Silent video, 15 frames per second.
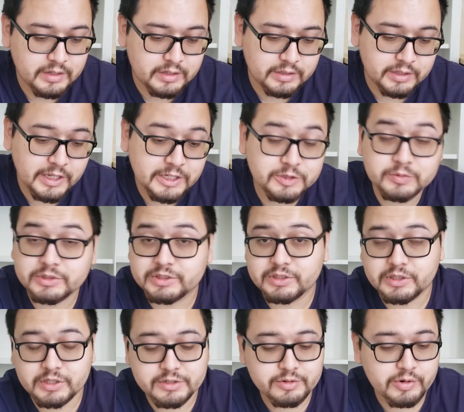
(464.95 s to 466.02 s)
The next one's
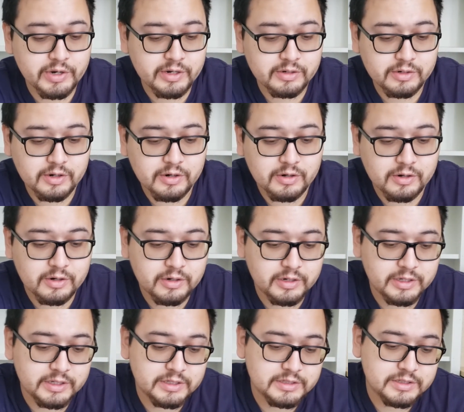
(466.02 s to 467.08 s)
another trainer card
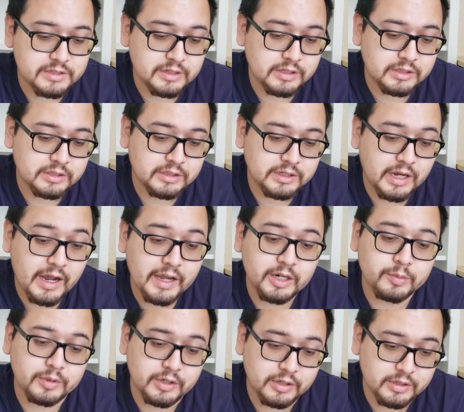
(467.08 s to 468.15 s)
is uh,
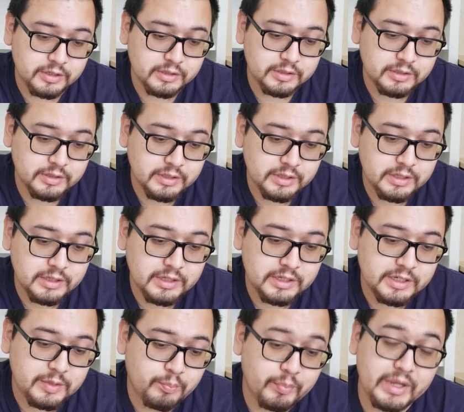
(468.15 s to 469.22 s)
item card,
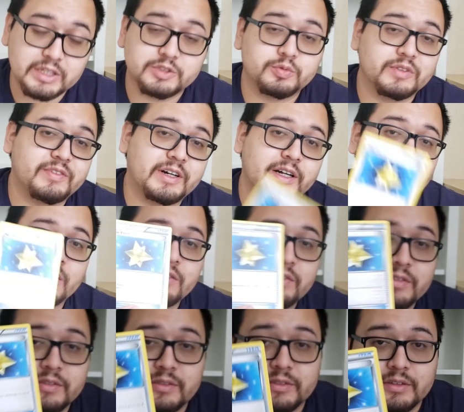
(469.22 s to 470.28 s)
max revive,
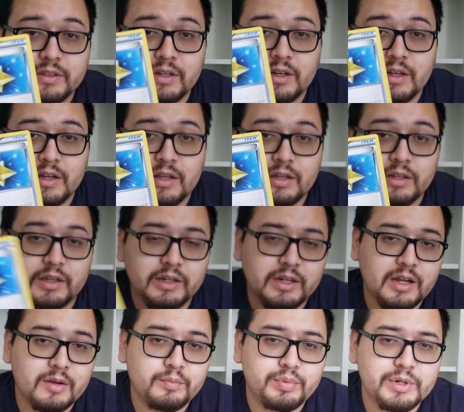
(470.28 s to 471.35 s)
and
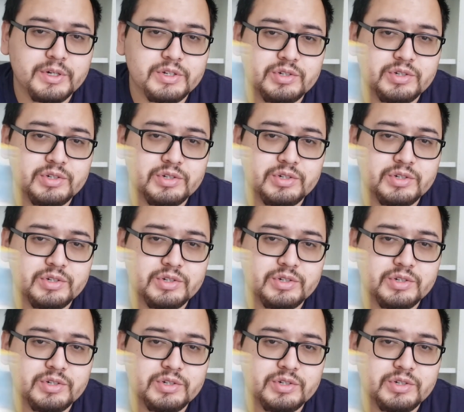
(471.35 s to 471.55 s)
I'm pretty